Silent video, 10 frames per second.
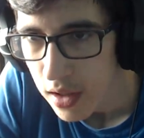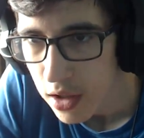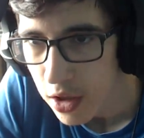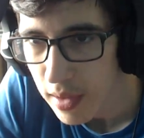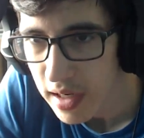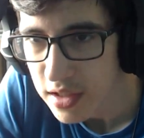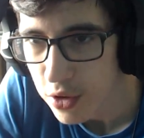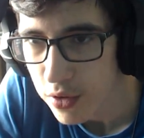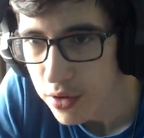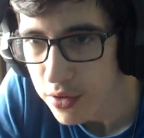Nobody has
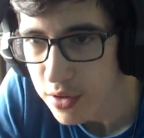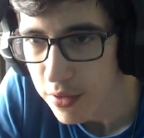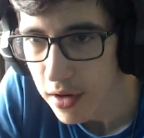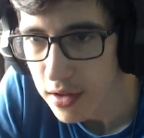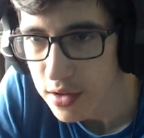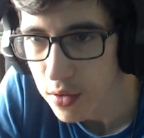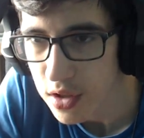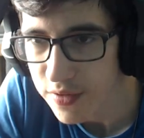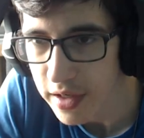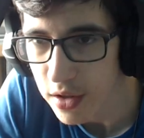used a
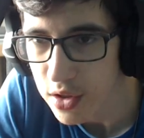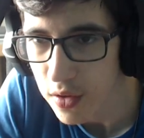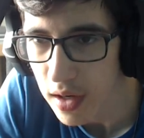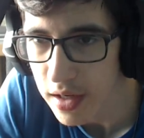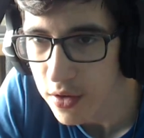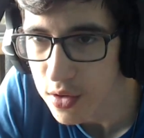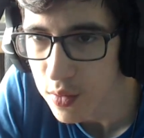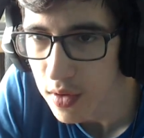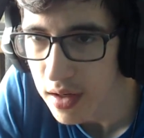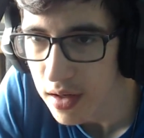Herrerasaurus figure, so I use
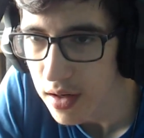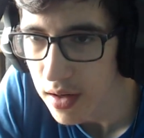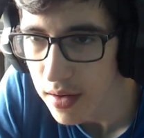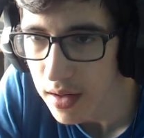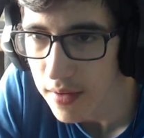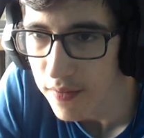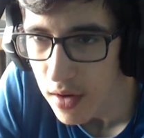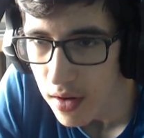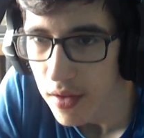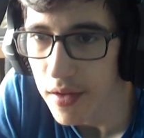one named.
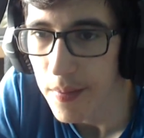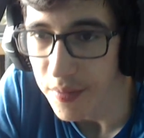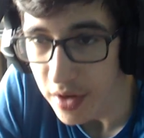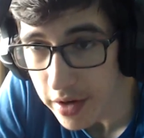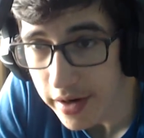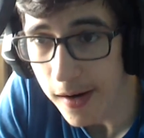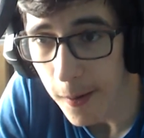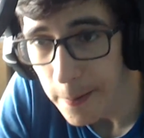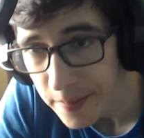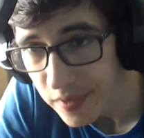There you
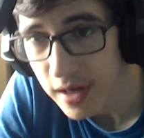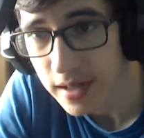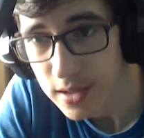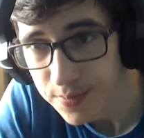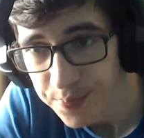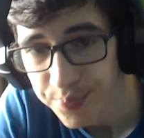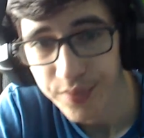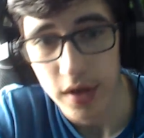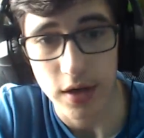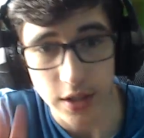go. Nice.
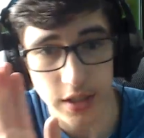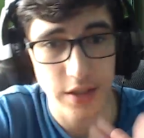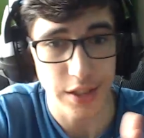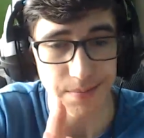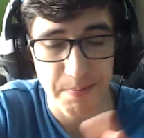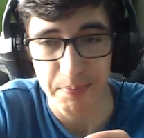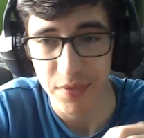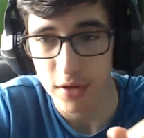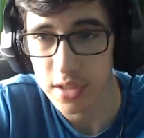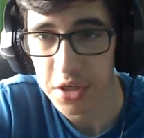Good.
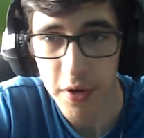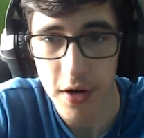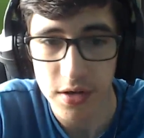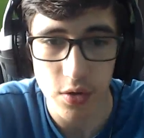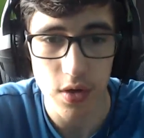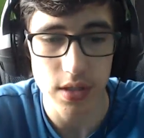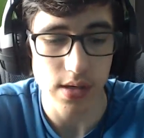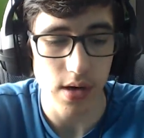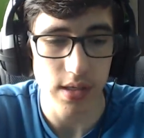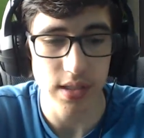Using a Herrerasaurus.
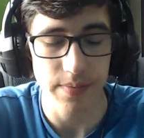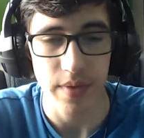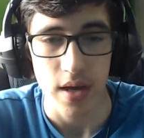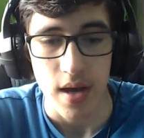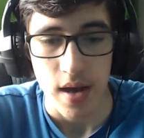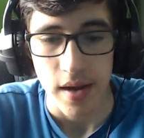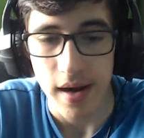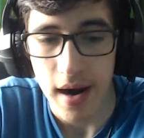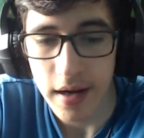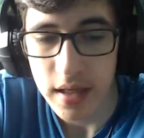Awesome.
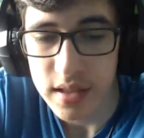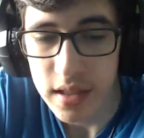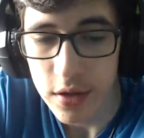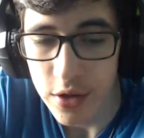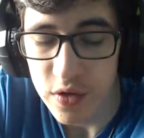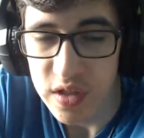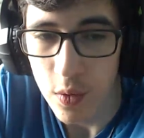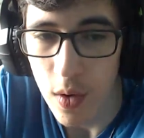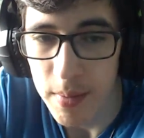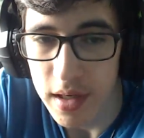Yeah, I considered using
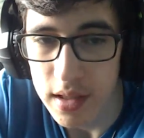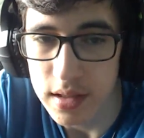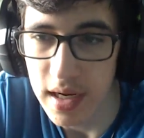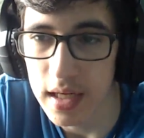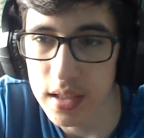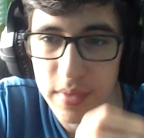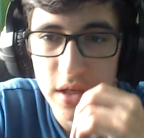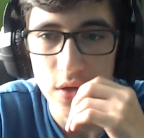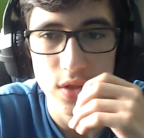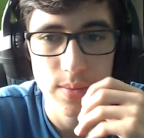one because it hasn't been
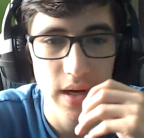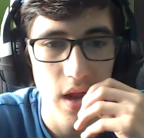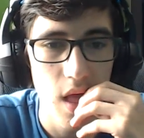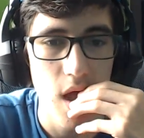used, but